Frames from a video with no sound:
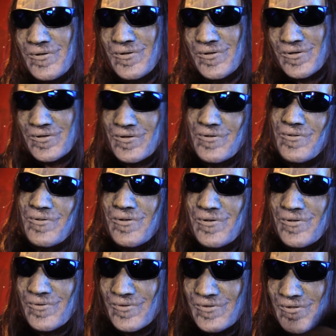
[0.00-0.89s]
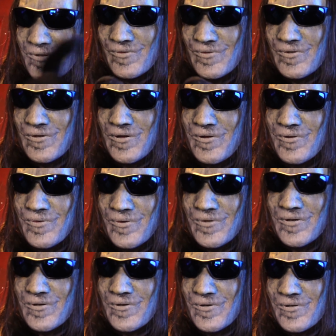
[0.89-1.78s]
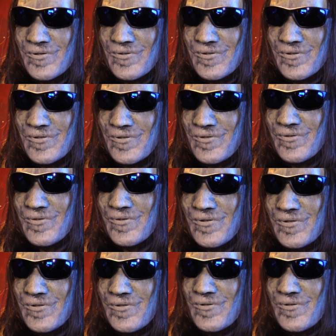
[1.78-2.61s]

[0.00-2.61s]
and like I said, it was halfway across the country.